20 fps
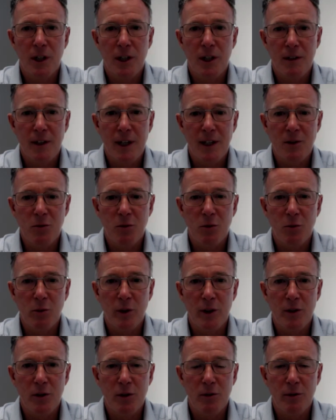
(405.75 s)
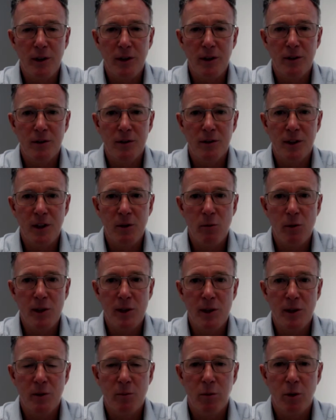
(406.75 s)
That's what we're doing to de-risk
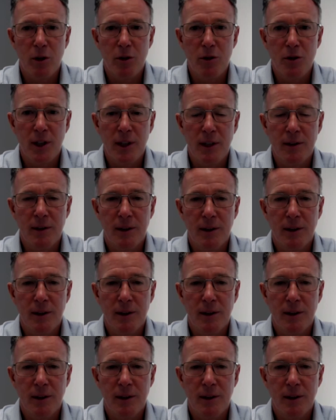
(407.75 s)
the project.